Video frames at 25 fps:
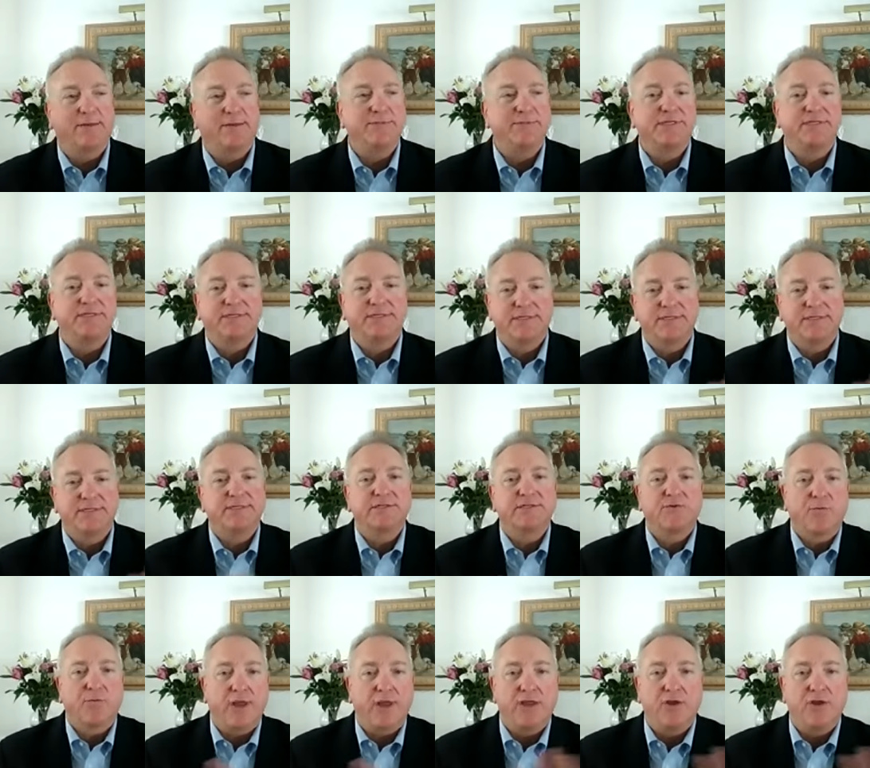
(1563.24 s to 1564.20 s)
just this is the
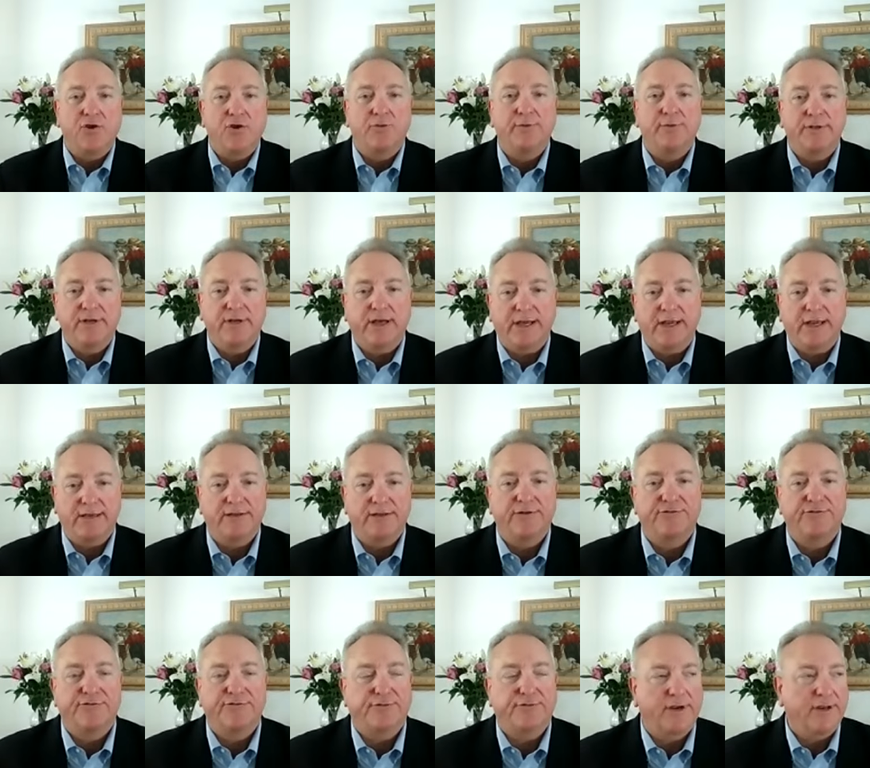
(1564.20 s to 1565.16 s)
way humankind
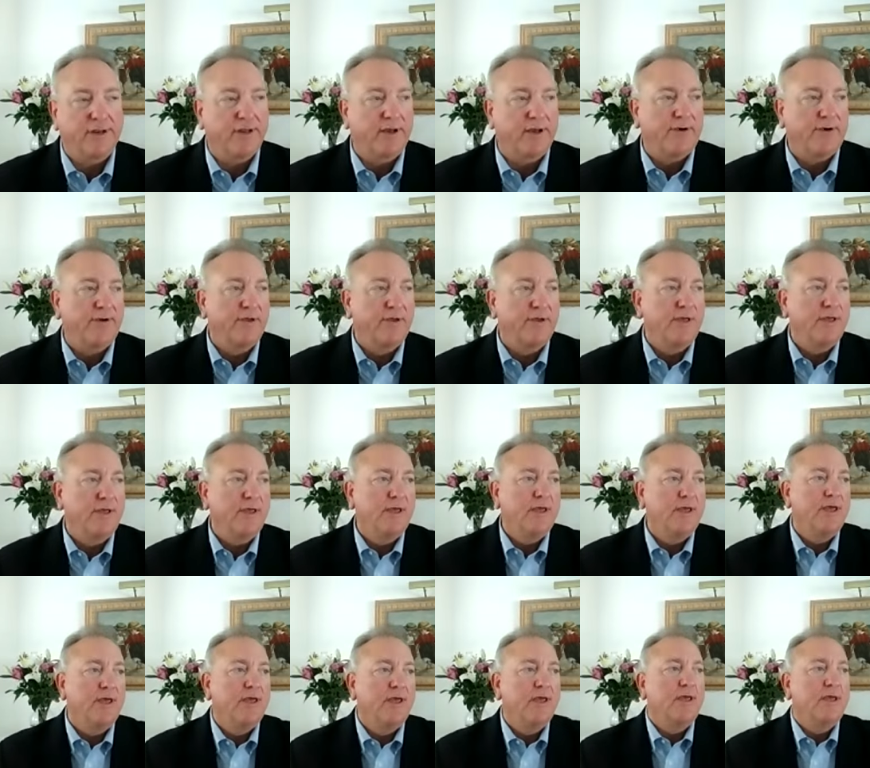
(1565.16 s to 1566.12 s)
is right now.
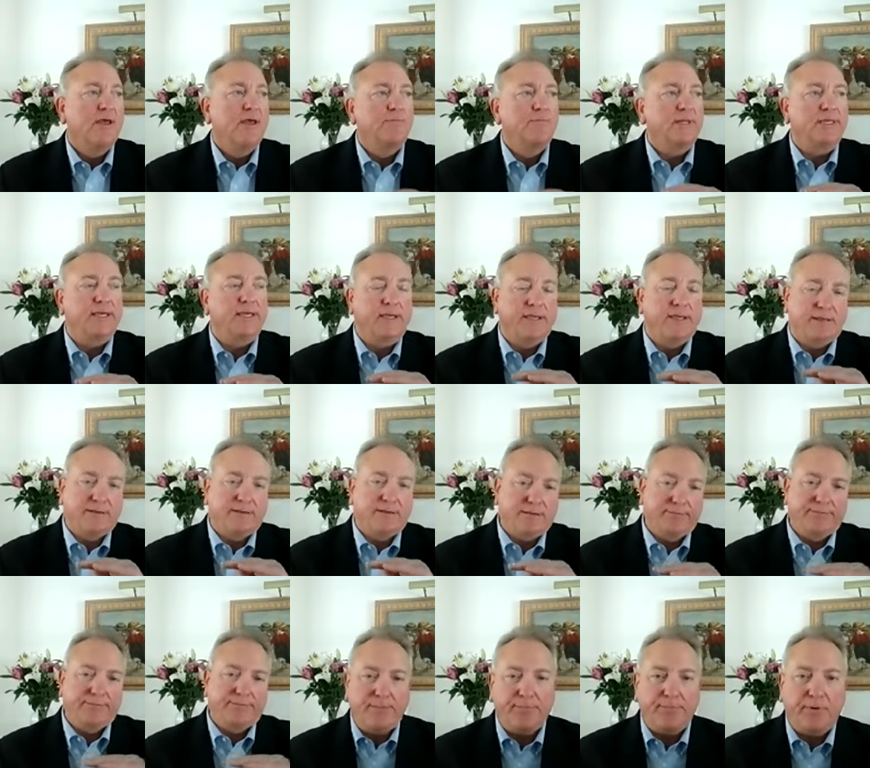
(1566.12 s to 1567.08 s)
But they
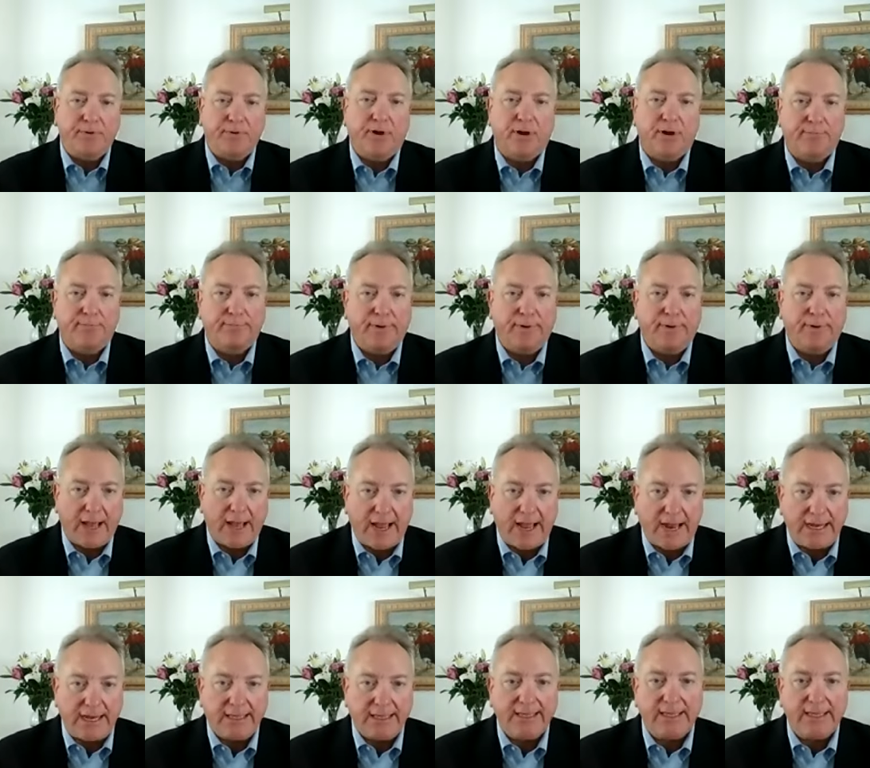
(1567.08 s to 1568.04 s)
people are
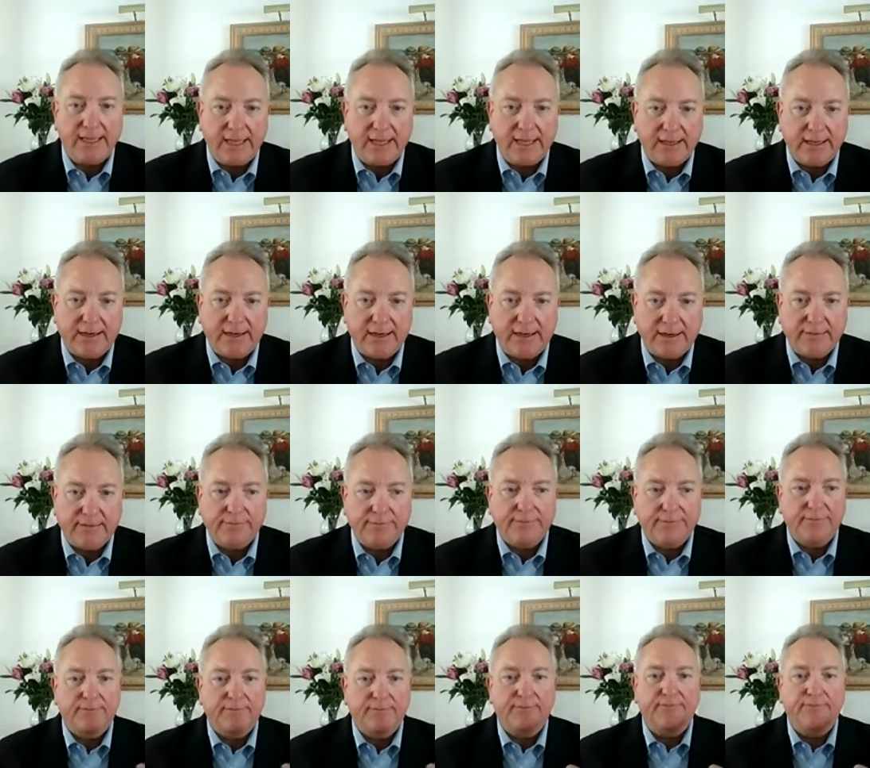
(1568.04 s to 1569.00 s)
behind the uh,
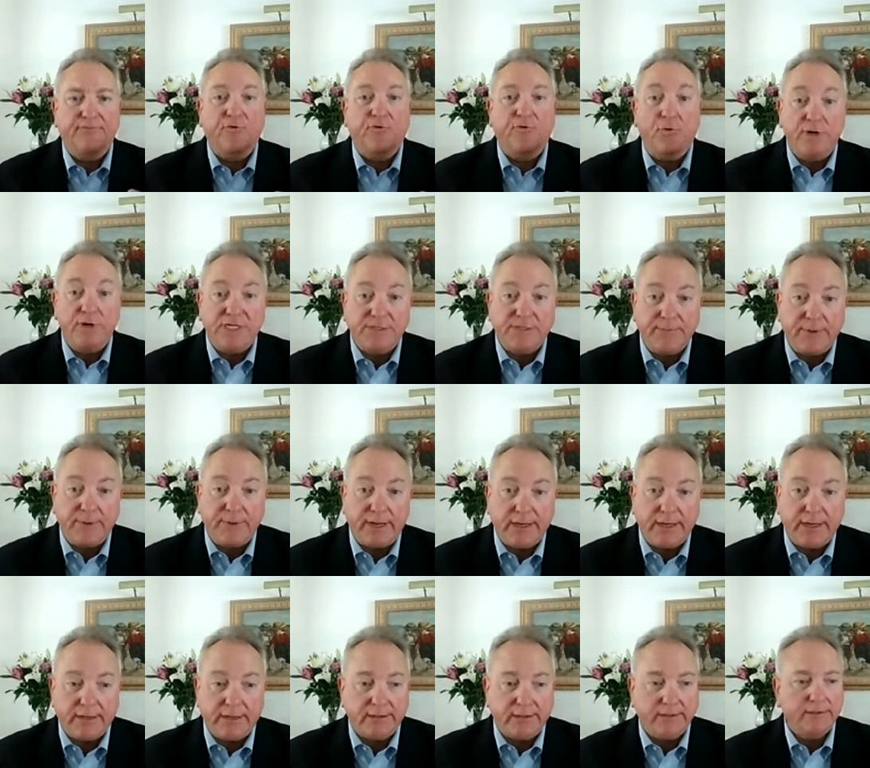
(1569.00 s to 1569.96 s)

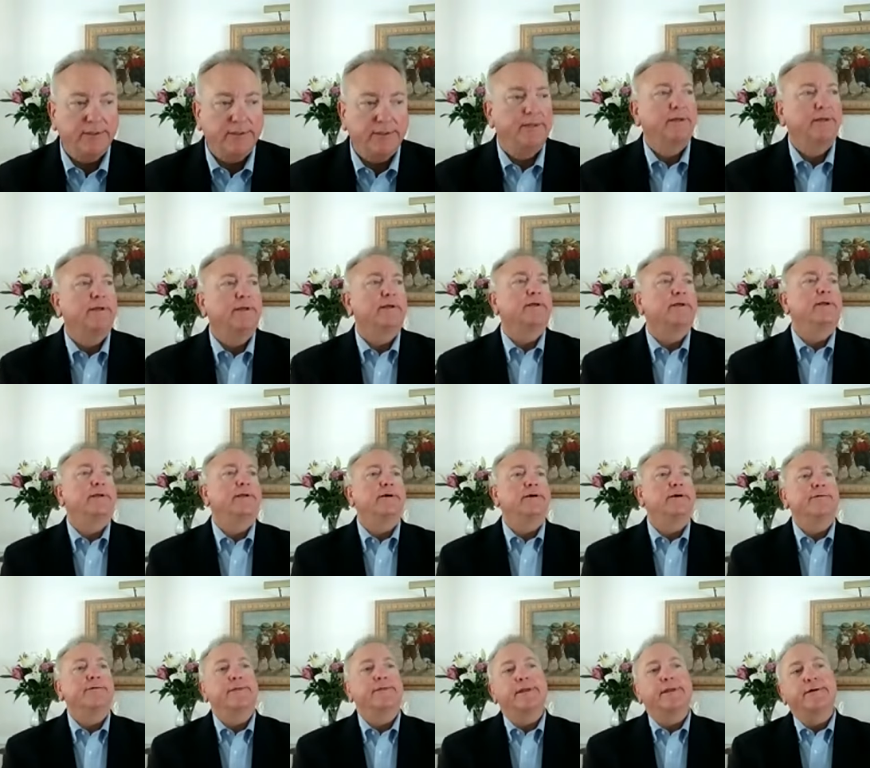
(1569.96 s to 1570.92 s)
voicemail. You
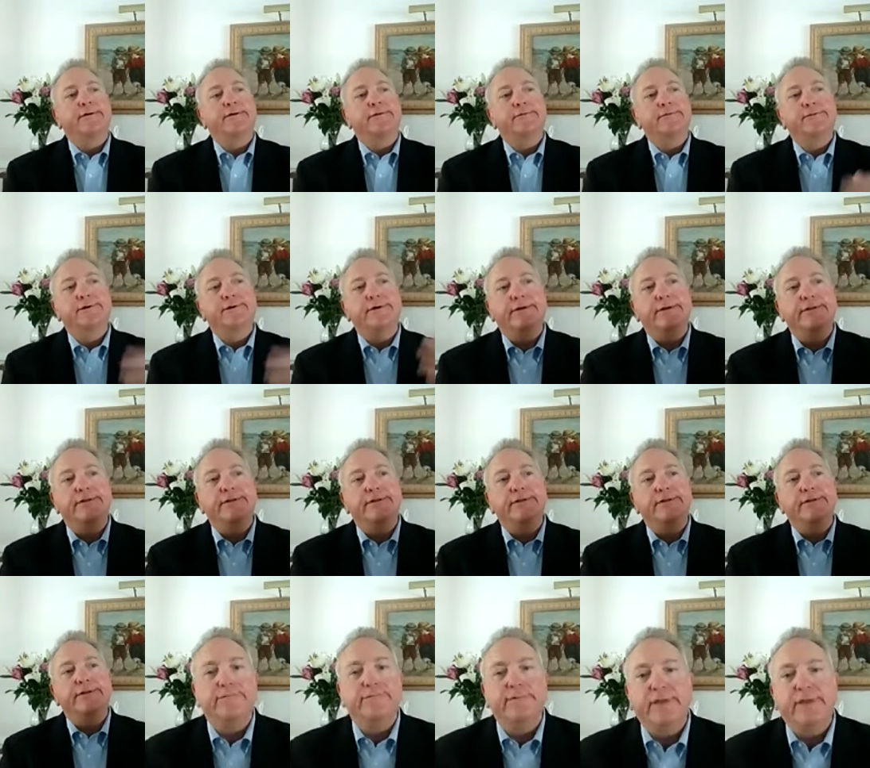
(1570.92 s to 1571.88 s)
know, they don't look at their
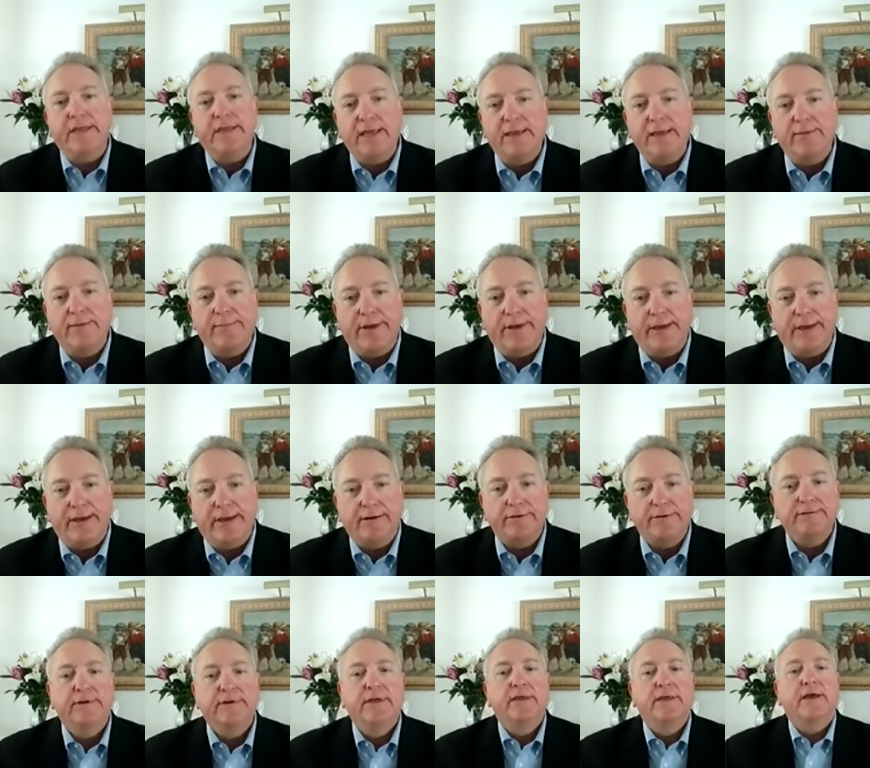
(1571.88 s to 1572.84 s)
email
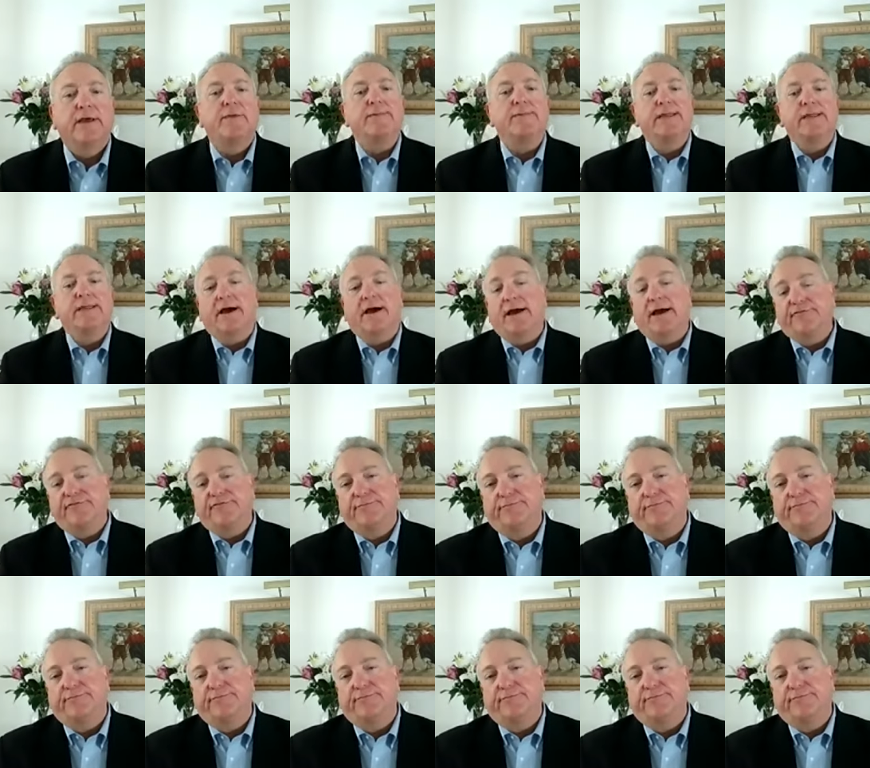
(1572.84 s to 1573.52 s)
I mean, I've